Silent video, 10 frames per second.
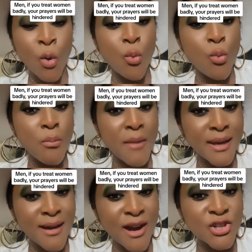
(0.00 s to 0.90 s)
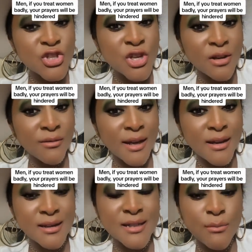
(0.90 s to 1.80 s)
who men are generally
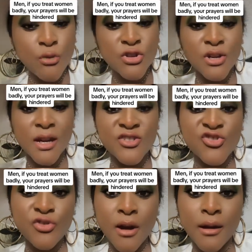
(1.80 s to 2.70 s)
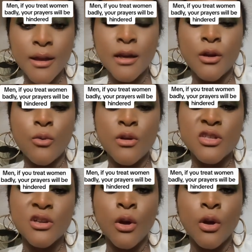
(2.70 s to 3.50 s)
not emotionally strong. In other words,